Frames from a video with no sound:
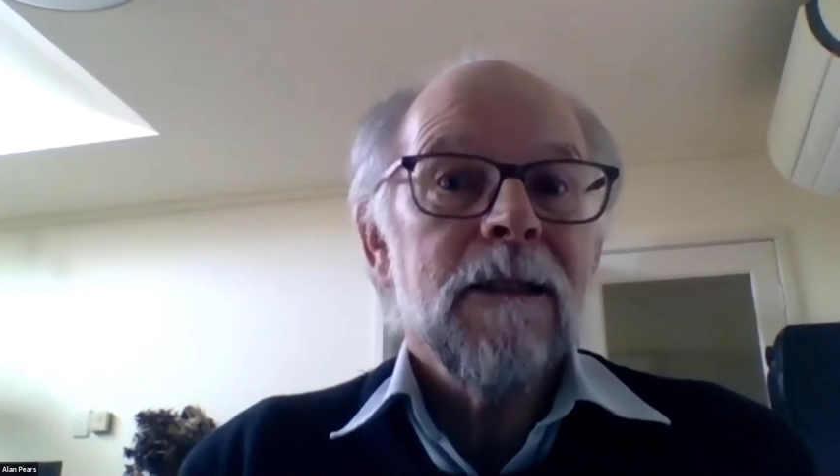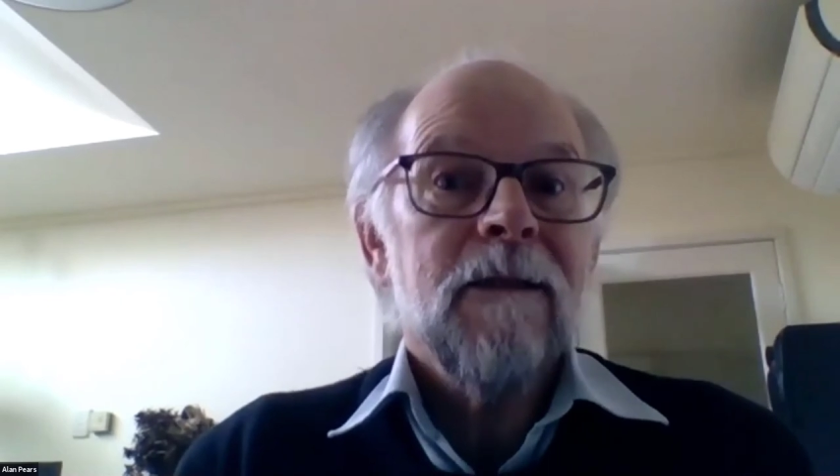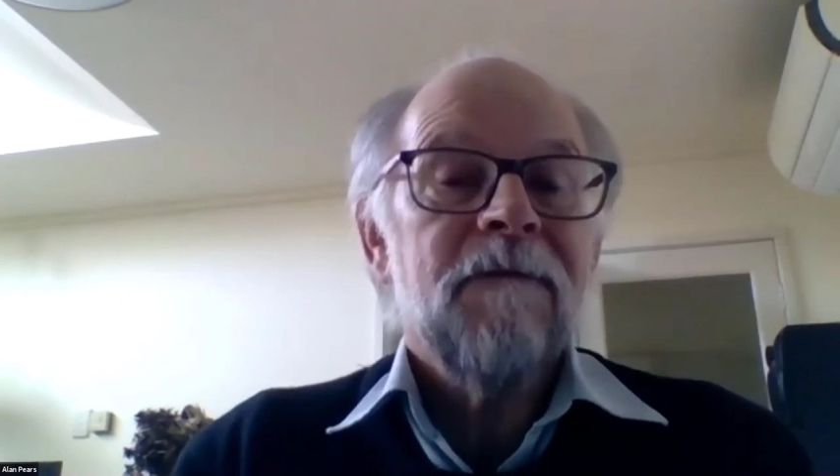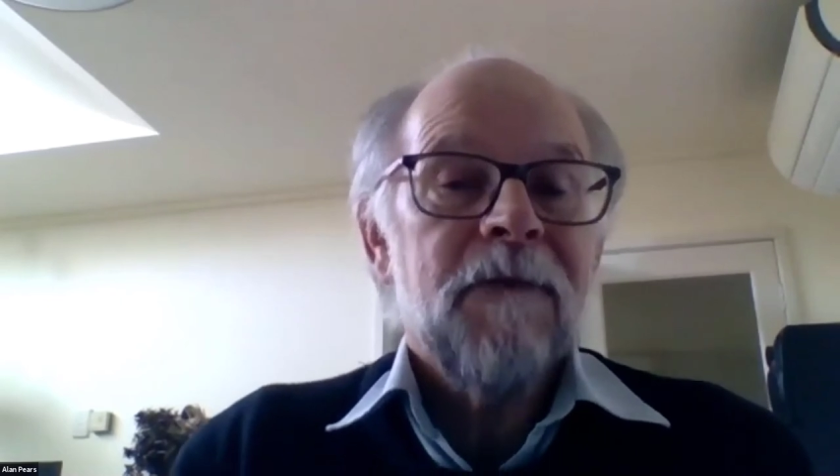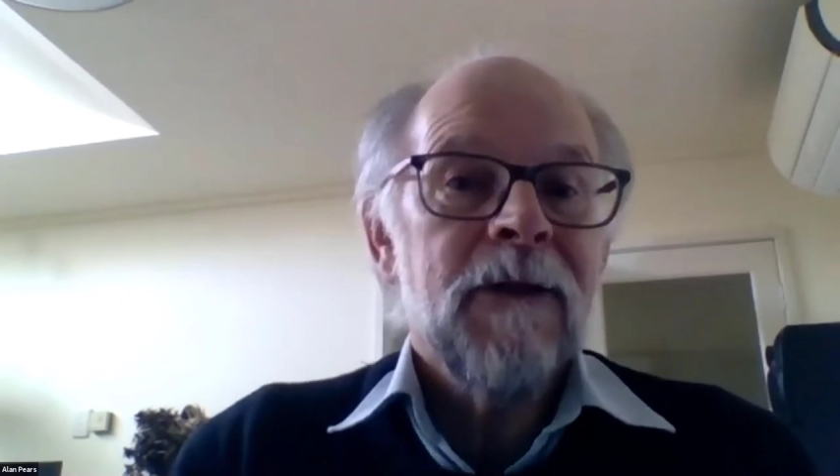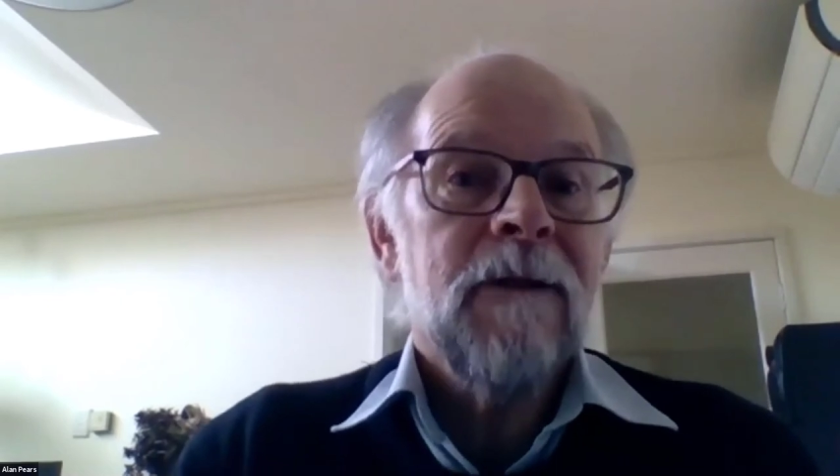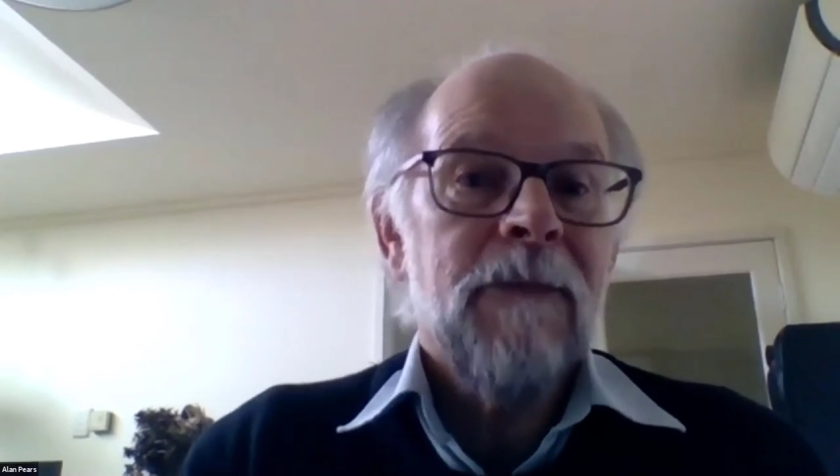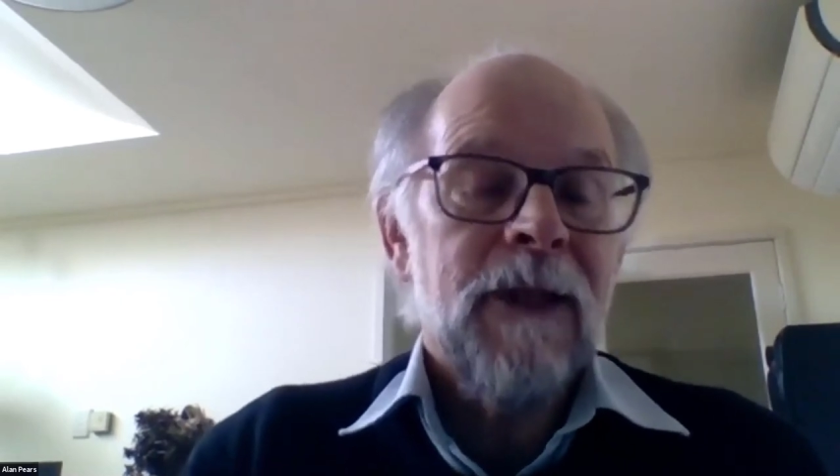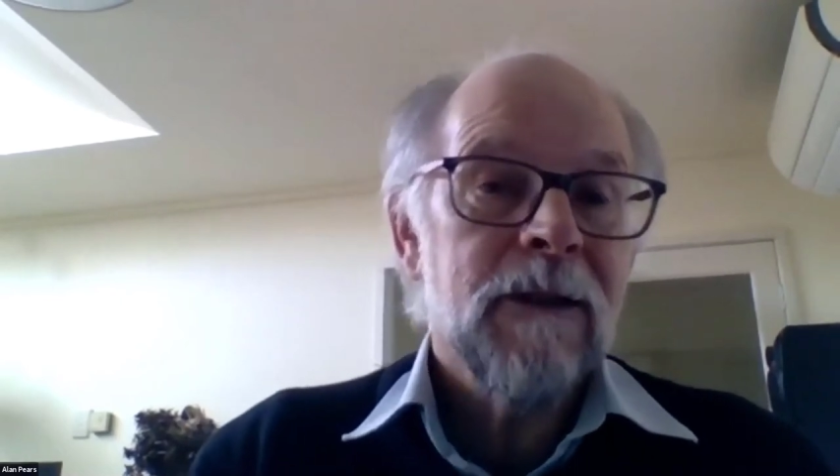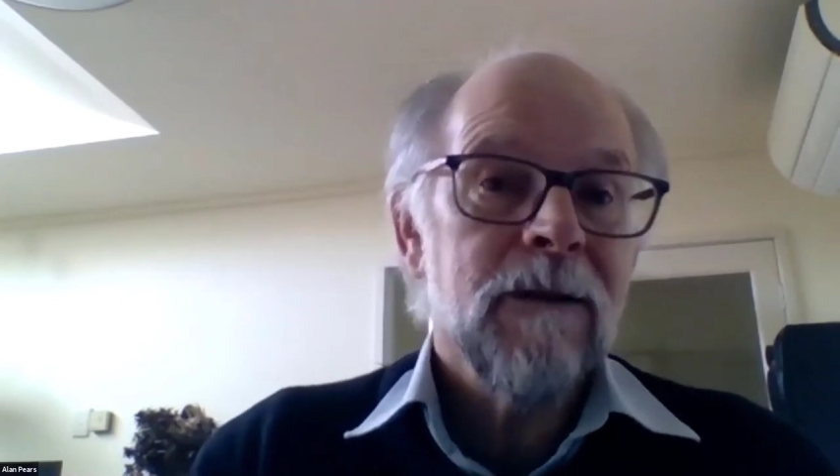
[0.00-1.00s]
the
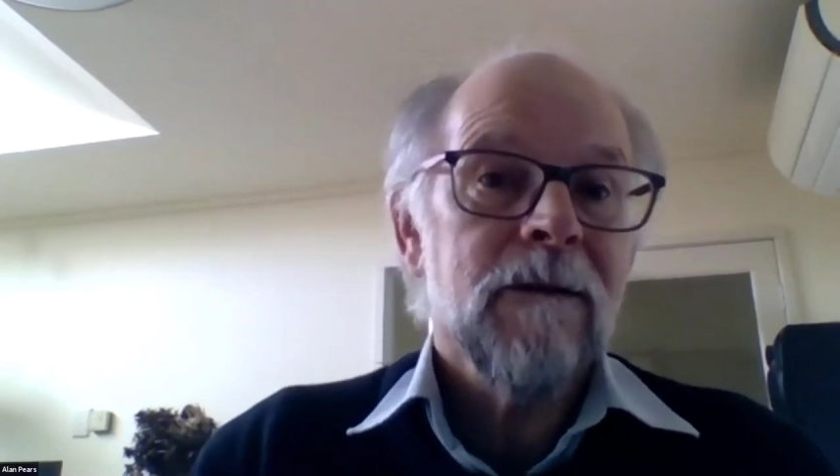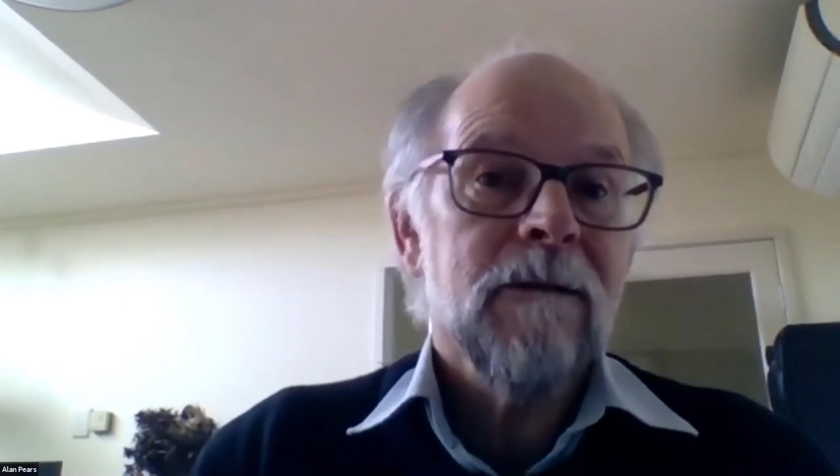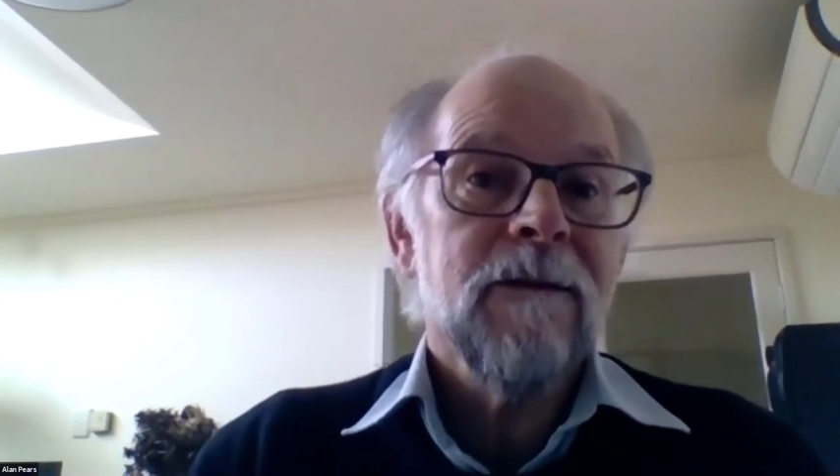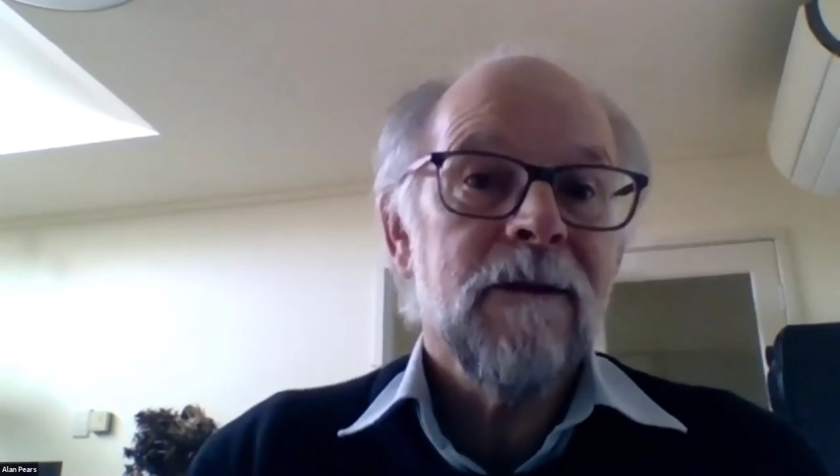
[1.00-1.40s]
fundamental